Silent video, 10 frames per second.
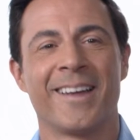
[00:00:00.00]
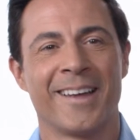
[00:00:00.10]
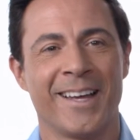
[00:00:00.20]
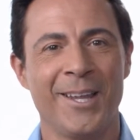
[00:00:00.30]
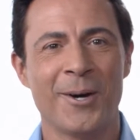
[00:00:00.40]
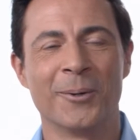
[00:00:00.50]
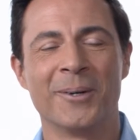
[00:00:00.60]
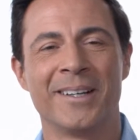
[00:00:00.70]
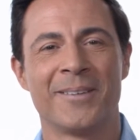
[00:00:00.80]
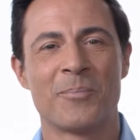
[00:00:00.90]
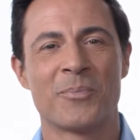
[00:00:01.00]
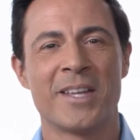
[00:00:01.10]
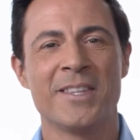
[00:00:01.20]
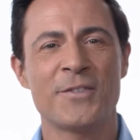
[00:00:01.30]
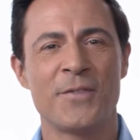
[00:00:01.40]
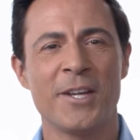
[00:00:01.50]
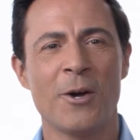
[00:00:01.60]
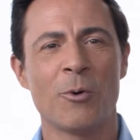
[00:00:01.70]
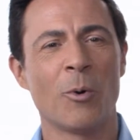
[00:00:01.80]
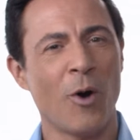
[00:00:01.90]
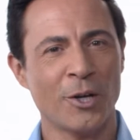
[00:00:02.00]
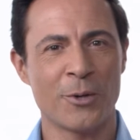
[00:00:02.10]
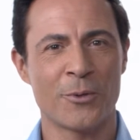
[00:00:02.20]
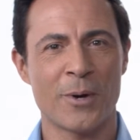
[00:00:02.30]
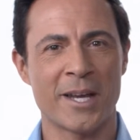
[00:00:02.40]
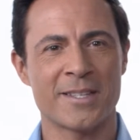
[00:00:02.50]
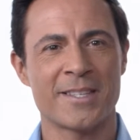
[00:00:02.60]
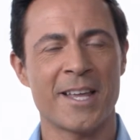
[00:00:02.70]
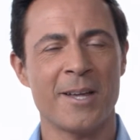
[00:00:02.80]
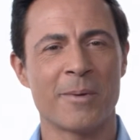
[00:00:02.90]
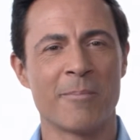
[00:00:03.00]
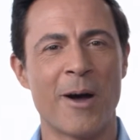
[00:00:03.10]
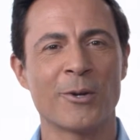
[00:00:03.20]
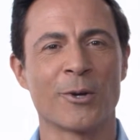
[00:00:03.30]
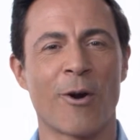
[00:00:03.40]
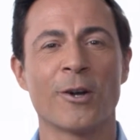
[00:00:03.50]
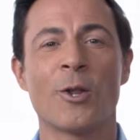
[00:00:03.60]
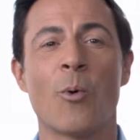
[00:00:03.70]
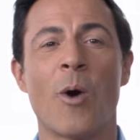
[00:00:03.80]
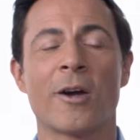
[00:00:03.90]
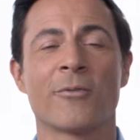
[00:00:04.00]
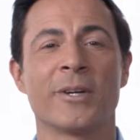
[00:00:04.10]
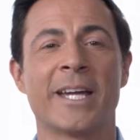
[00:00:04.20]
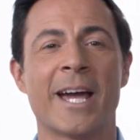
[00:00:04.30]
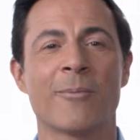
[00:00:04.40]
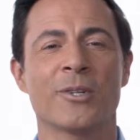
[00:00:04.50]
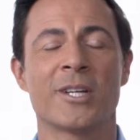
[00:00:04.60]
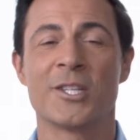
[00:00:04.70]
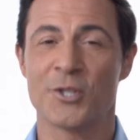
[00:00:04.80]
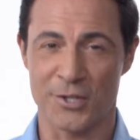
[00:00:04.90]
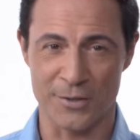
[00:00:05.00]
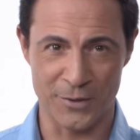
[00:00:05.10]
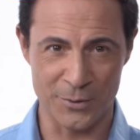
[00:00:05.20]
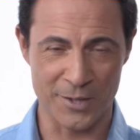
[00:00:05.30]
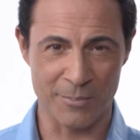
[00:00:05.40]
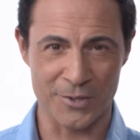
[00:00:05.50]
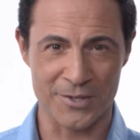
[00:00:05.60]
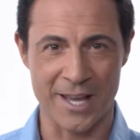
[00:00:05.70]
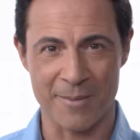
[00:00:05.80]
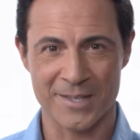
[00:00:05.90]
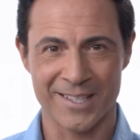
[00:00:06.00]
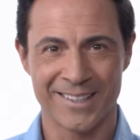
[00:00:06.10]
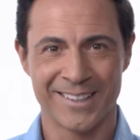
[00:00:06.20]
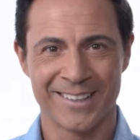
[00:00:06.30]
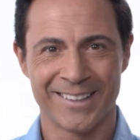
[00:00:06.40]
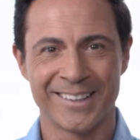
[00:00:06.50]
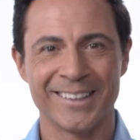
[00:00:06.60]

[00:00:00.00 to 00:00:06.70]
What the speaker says: Hello. In this video, we will walk you through how to set up and mount your Arlo wire-free camera in just a few simple steps.